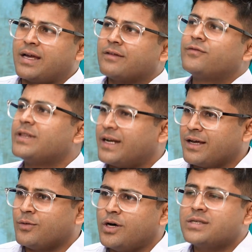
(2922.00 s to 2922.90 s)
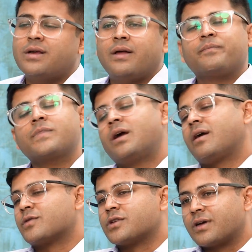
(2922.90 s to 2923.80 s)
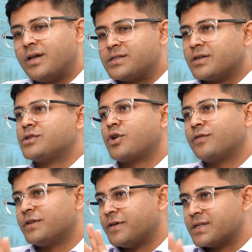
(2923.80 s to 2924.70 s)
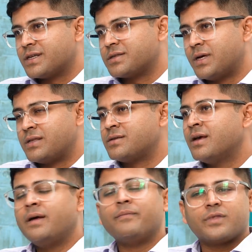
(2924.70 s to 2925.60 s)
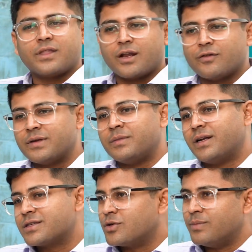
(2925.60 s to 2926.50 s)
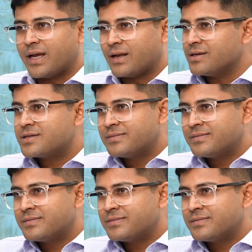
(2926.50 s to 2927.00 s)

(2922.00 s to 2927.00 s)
Thankful that I was. It was a cultural shock for the first 6 months. None of them understood my English.